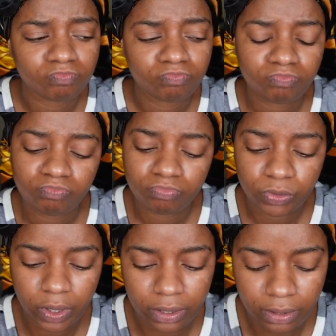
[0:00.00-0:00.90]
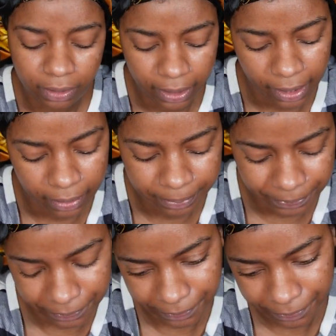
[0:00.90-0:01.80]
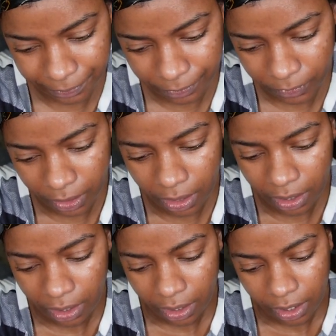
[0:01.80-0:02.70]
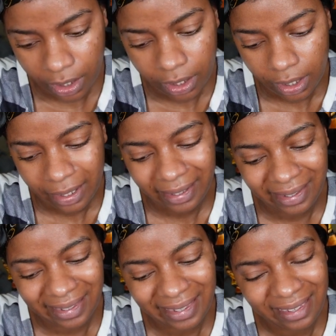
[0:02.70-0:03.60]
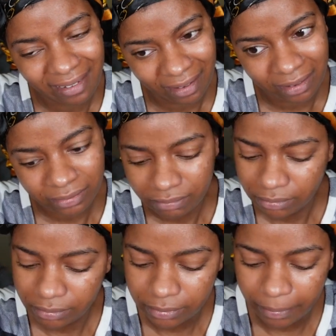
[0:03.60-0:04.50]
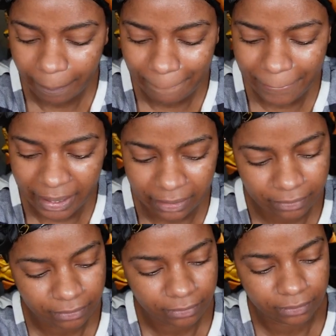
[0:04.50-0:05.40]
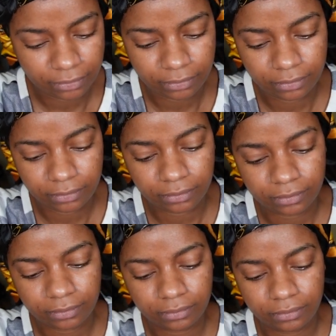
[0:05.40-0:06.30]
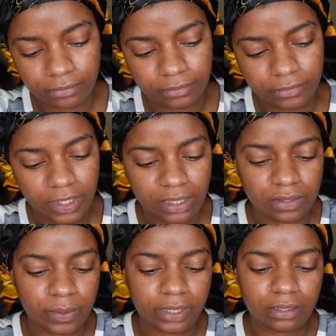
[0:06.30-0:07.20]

But I'm thinking more of like I was thinking more of a contour type situation, a contour vibe.